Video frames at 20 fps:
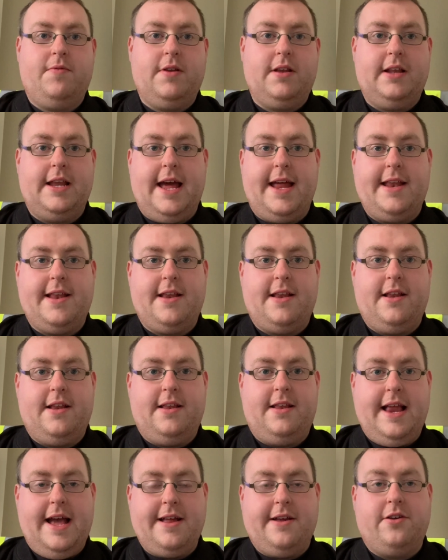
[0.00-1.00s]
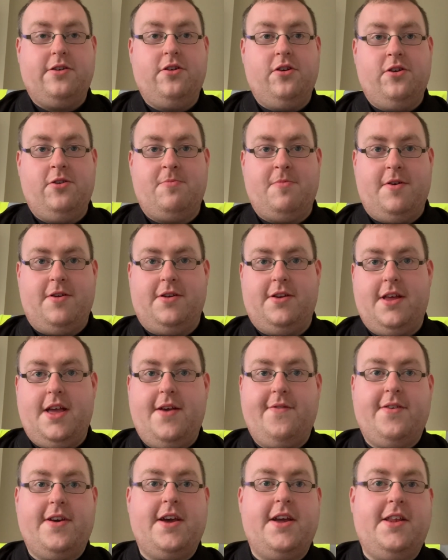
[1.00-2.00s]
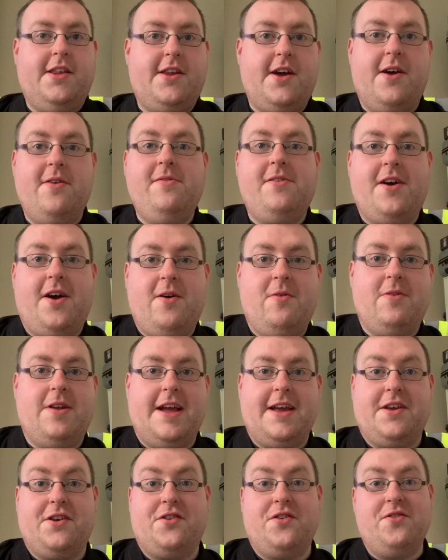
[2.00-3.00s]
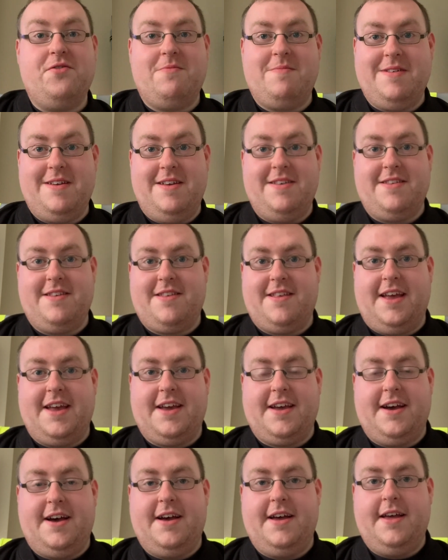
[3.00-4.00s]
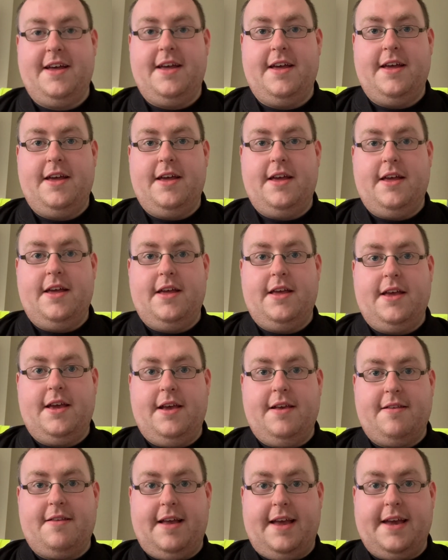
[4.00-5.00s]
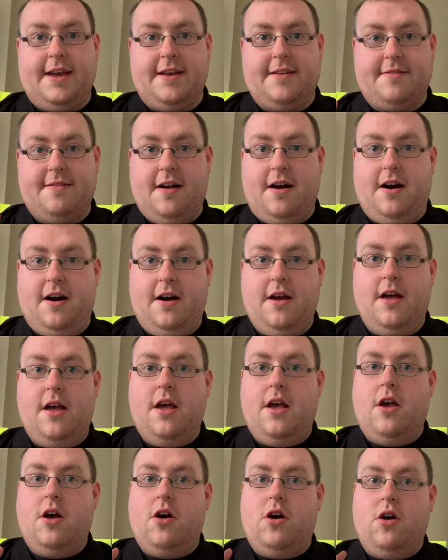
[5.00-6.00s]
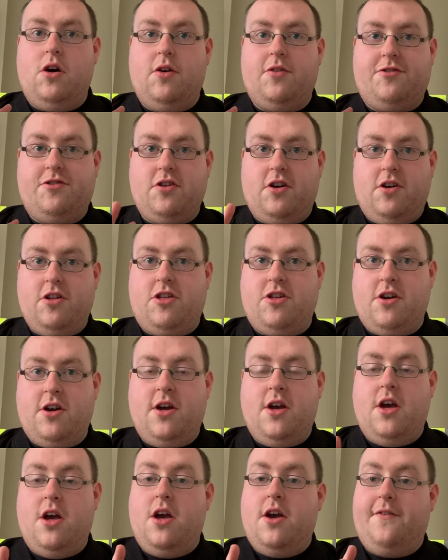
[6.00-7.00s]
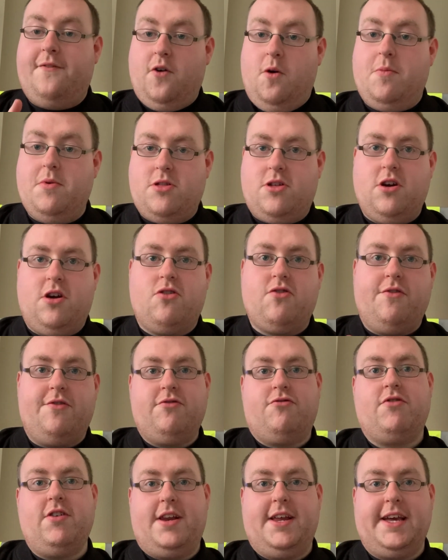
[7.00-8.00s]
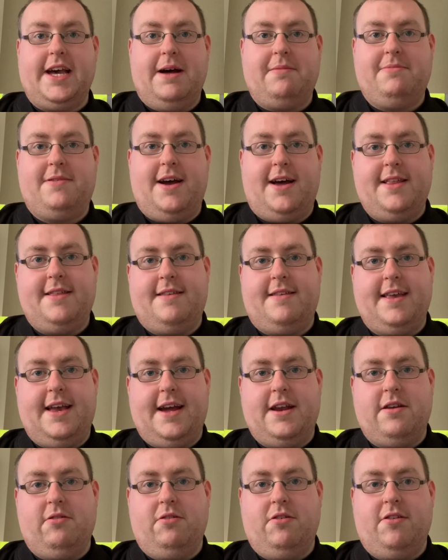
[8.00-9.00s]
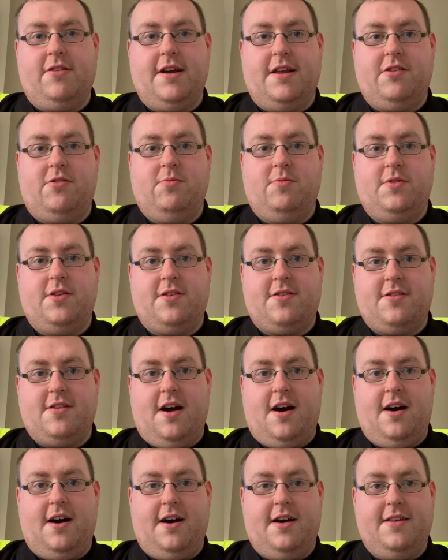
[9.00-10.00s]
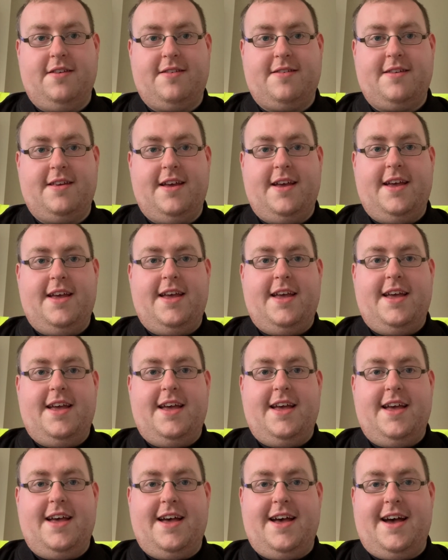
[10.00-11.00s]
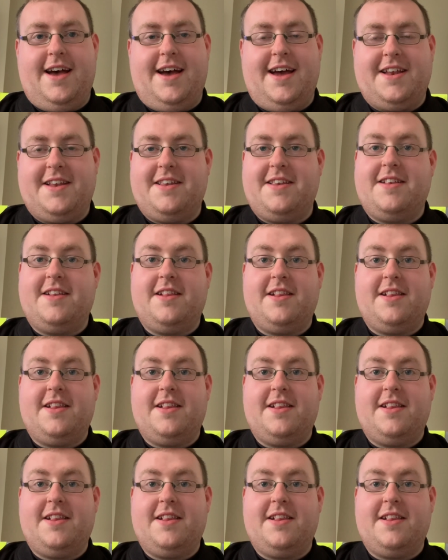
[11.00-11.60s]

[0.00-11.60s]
Len Goodman. If you don't know who Len Goodman is, he's like a star judge, former judge of Strictly Come Dancing and also Dancing with the Stars, and